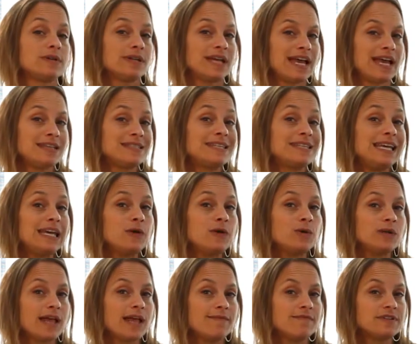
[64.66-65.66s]
gains
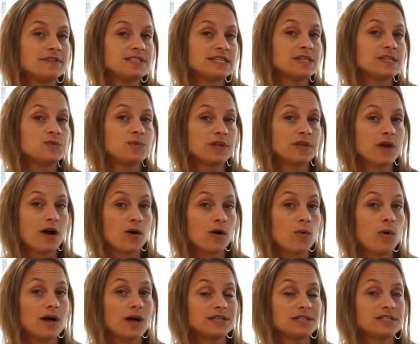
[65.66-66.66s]
equal emphasis with our
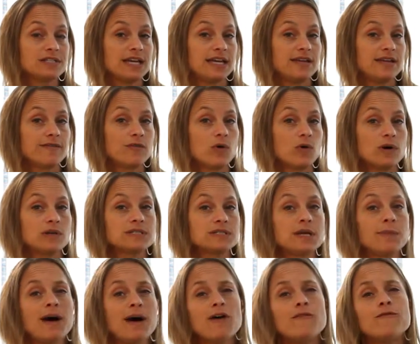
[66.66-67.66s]
quantitative course.
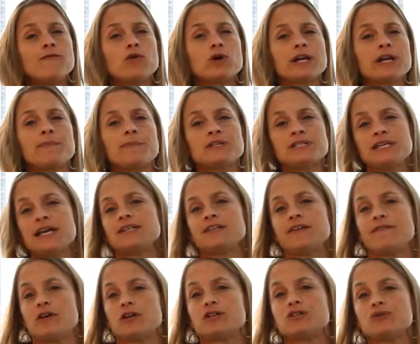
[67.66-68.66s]
About 40%
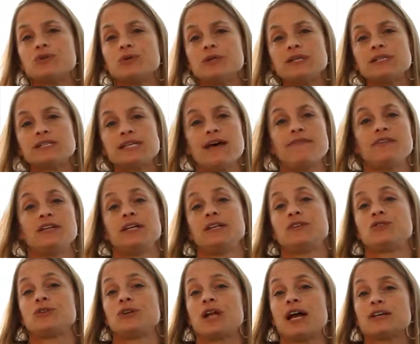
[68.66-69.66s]
of our students have an
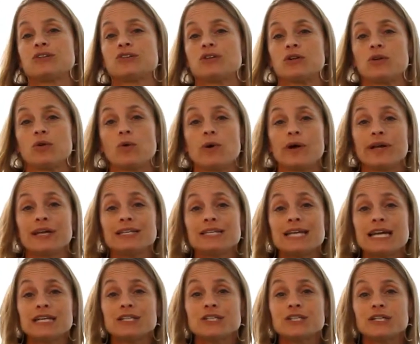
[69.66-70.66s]
international
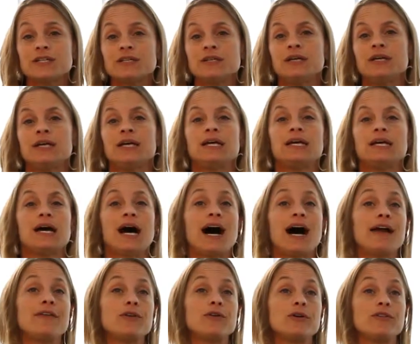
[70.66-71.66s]
orientation.
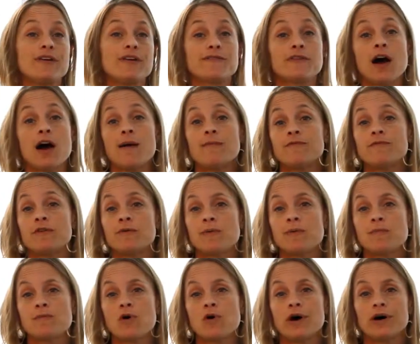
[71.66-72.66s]
Either they've come from
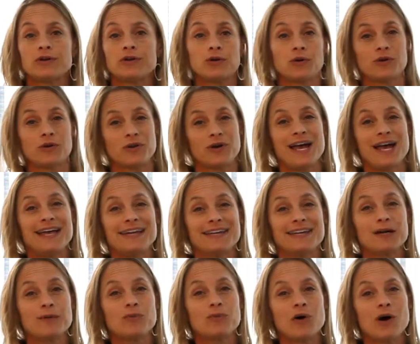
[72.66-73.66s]
abroad or they're
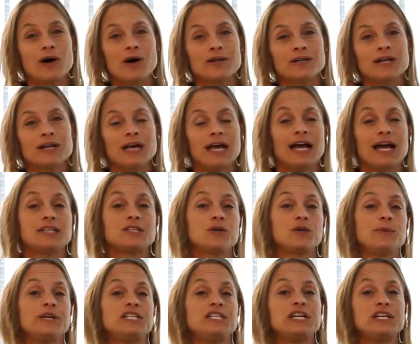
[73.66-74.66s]
heading abroad, and
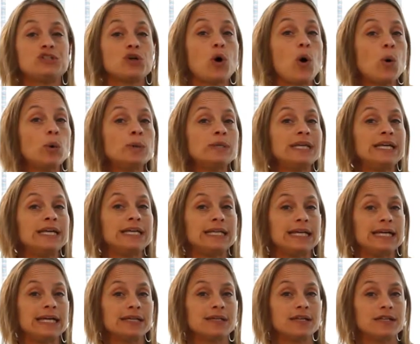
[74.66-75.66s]
so we teach only
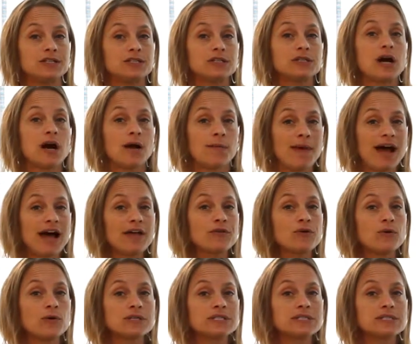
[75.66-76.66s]
in English. Our
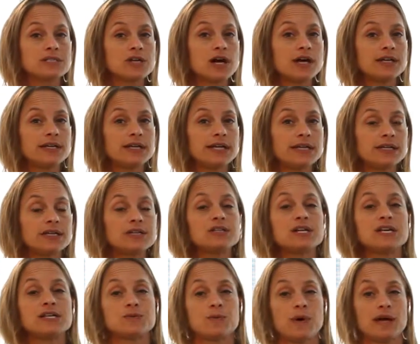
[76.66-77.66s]
math course is taught in
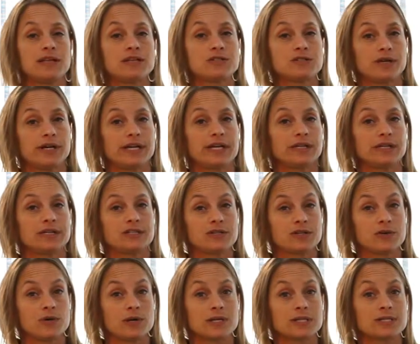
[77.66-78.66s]
English as well as our English
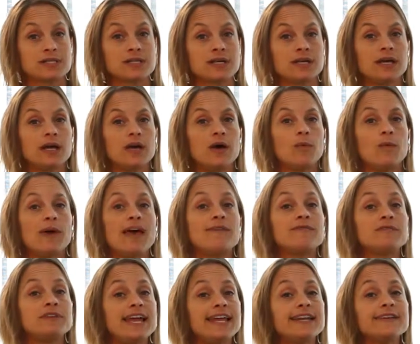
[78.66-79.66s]
course. We
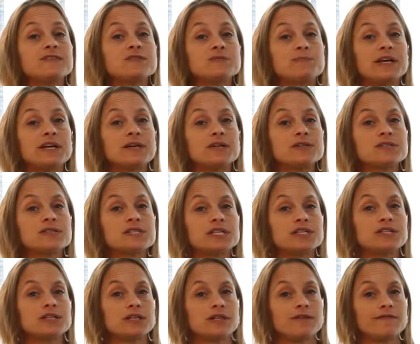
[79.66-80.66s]
have native speakers
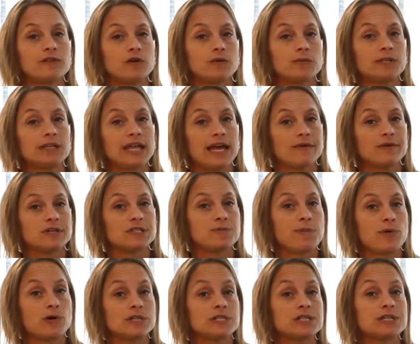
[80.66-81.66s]
teaching the verbal language
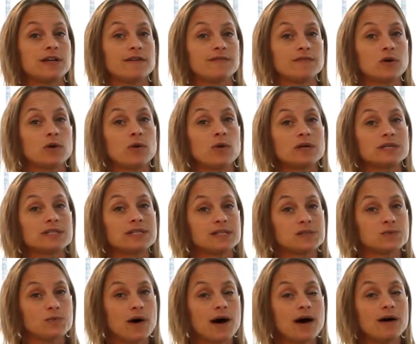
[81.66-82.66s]
portion of the course
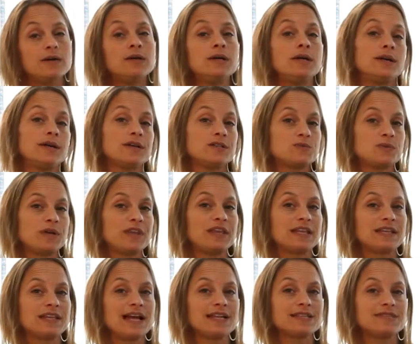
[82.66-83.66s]
as well, because we
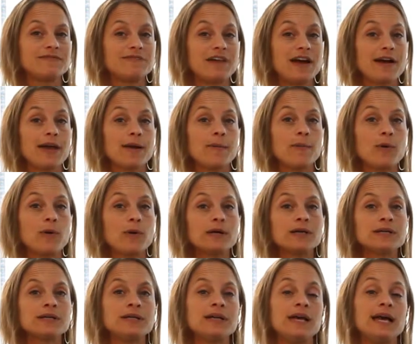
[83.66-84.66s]
think that's very
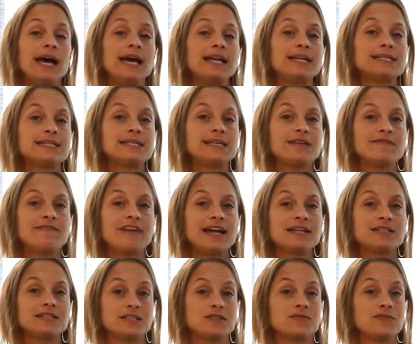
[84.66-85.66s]
important, and it's an
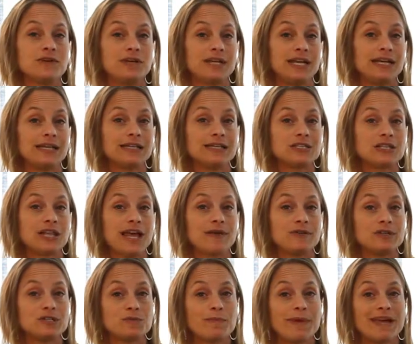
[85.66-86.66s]
advantage for an English
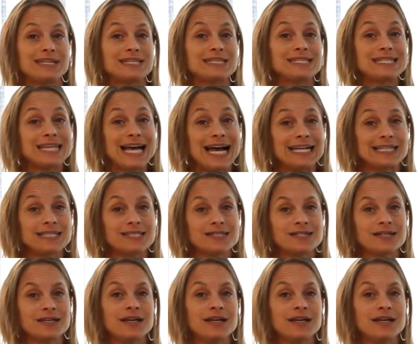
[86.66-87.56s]
language-based test.